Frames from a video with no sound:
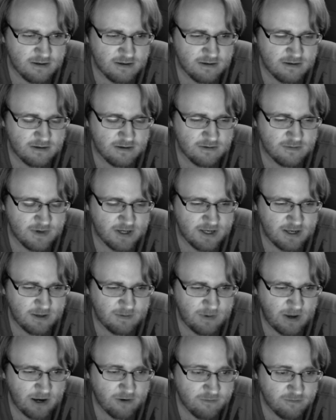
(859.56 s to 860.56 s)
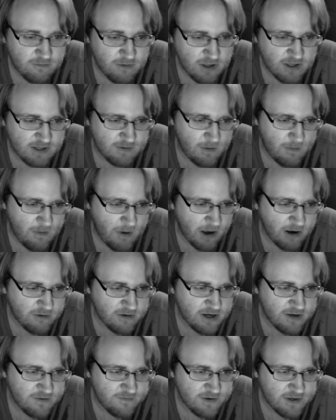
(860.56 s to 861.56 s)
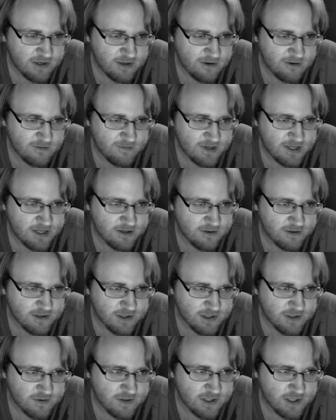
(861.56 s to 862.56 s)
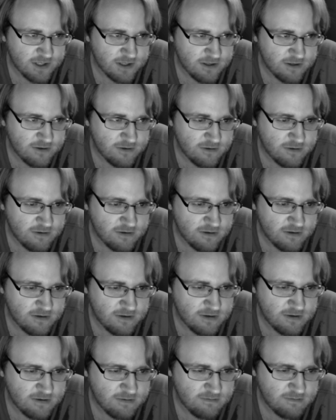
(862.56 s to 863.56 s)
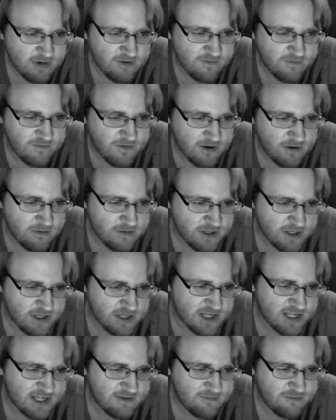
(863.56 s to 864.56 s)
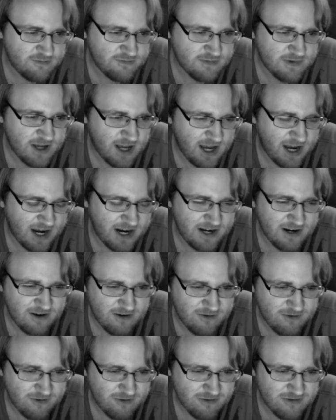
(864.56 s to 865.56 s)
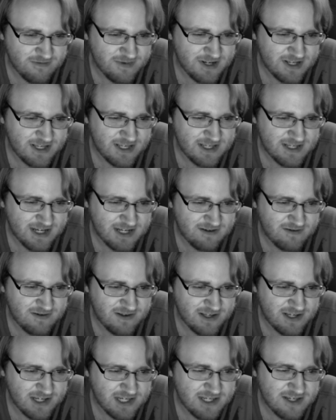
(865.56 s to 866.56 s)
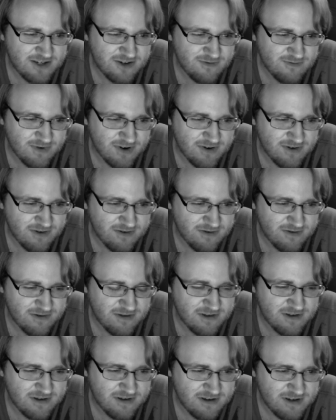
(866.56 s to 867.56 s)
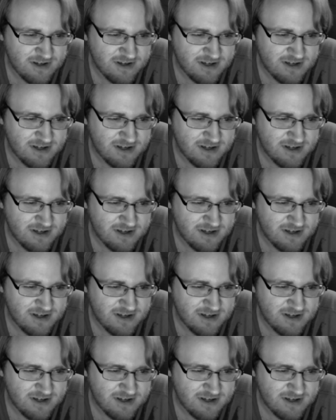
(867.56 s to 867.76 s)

microwave is new, my toaster is new. My phone is kind of old, but it's not really super old.